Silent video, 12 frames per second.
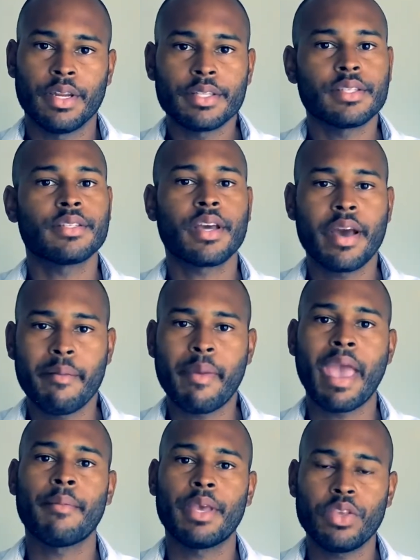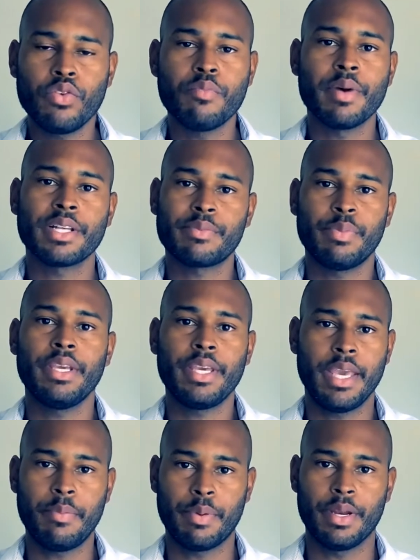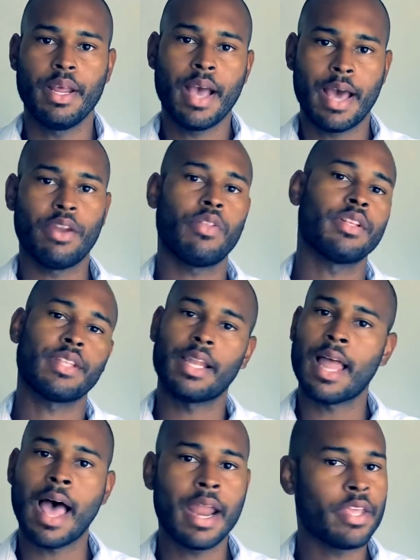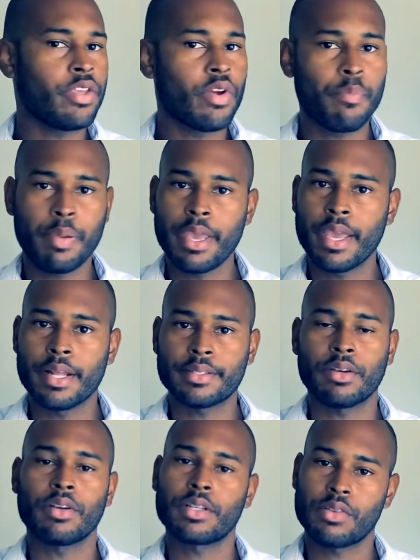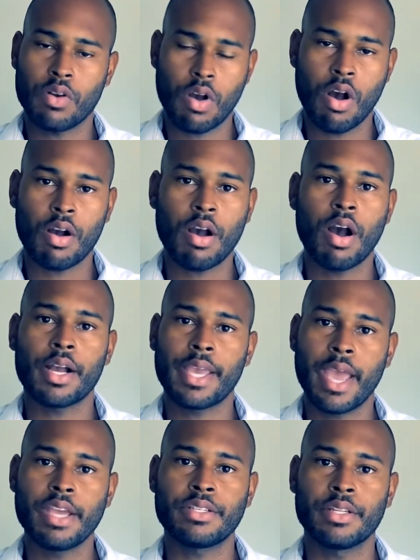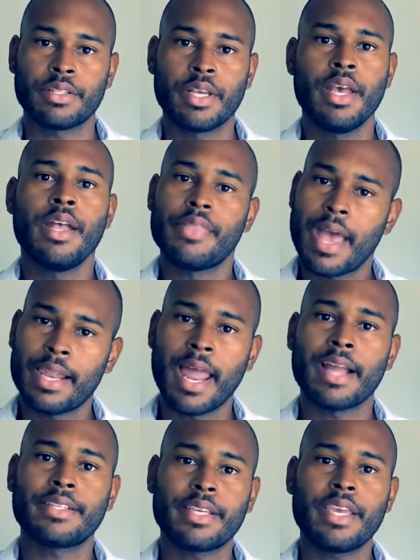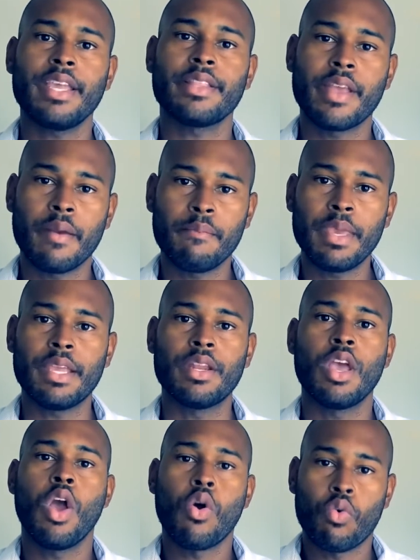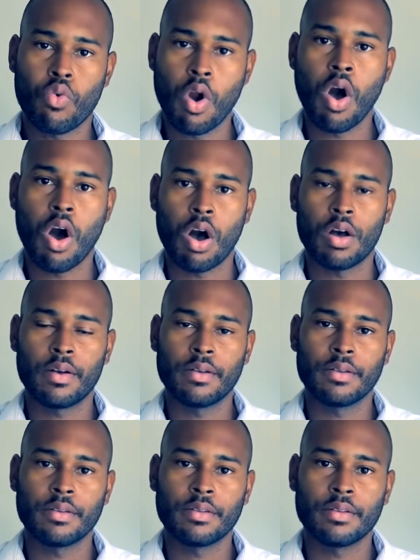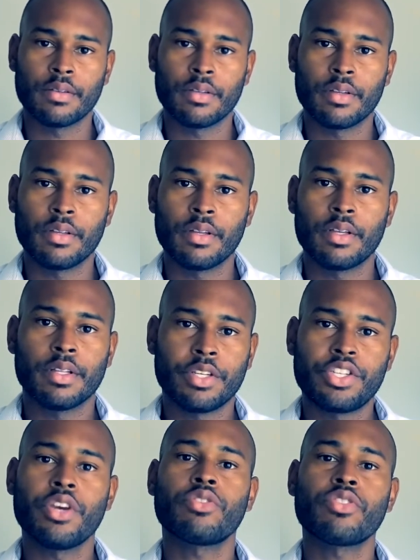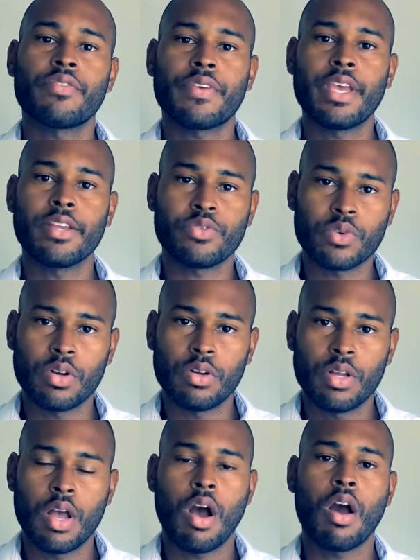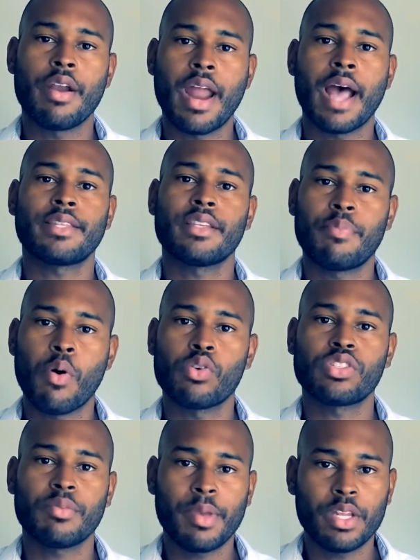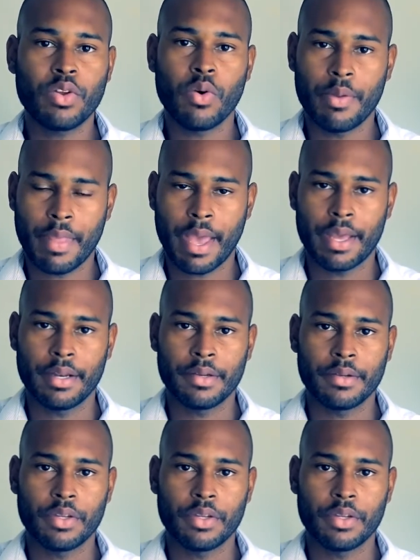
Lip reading: This is a commandment you must be keeping. I know there's a lot of Europeans or so-called Caucasians that like to eat their meat raw. The children of Israel are not supposed to be doing that.